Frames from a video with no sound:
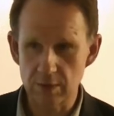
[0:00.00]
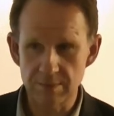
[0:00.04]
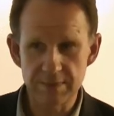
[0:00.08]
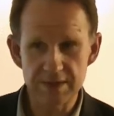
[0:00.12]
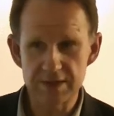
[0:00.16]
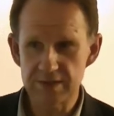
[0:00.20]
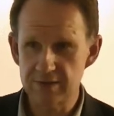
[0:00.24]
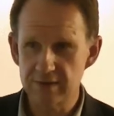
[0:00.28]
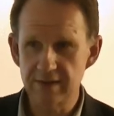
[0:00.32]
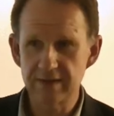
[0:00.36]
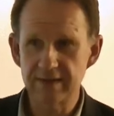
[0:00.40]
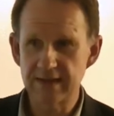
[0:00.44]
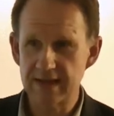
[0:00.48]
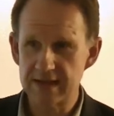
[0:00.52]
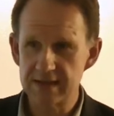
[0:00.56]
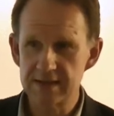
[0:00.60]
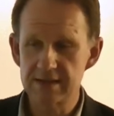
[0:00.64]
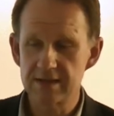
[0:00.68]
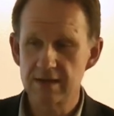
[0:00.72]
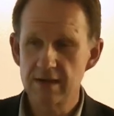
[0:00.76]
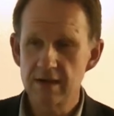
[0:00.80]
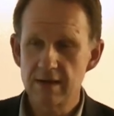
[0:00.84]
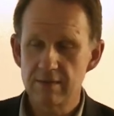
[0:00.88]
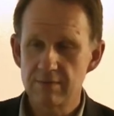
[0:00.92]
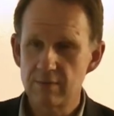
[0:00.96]
it could be doing
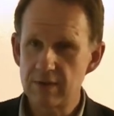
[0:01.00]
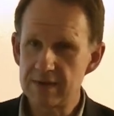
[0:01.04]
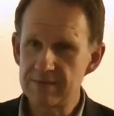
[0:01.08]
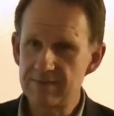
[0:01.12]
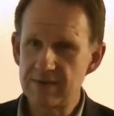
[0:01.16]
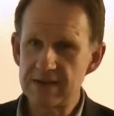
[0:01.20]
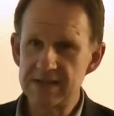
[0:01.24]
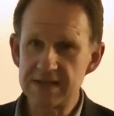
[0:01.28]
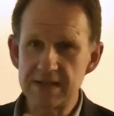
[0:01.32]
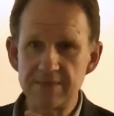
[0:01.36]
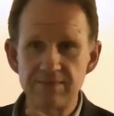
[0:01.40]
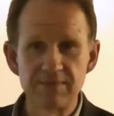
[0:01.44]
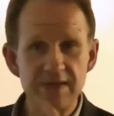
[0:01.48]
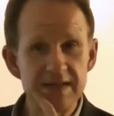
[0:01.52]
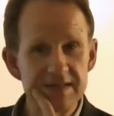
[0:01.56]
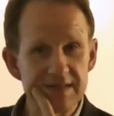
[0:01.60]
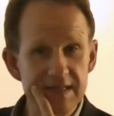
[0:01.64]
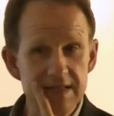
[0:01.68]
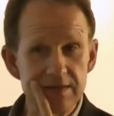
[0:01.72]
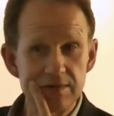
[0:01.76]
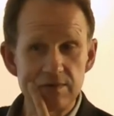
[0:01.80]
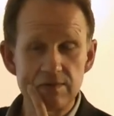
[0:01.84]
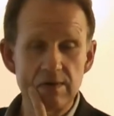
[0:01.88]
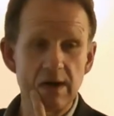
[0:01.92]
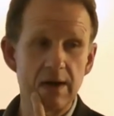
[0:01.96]
that.
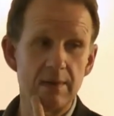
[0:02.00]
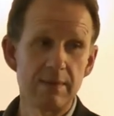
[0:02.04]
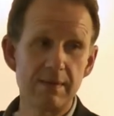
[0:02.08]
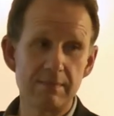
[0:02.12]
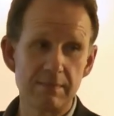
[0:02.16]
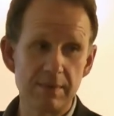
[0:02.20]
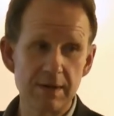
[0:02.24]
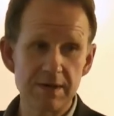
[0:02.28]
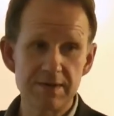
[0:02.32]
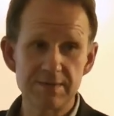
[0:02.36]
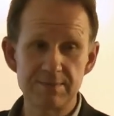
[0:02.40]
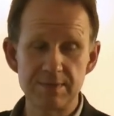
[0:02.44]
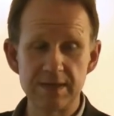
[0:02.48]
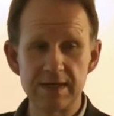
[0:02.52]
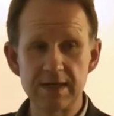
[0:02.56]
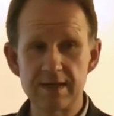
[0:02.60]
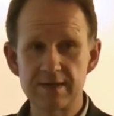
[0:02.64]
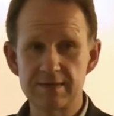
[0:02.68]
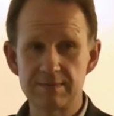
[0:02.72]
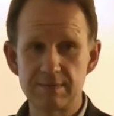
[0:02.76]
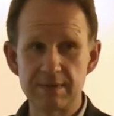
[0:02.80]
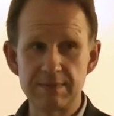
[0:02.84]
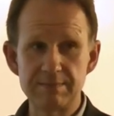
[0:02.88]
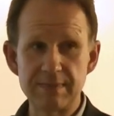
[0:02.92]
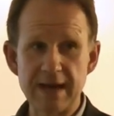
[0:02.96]

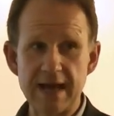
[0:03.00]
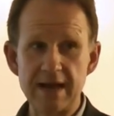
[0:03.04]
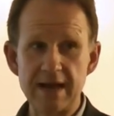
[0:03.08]
Let's be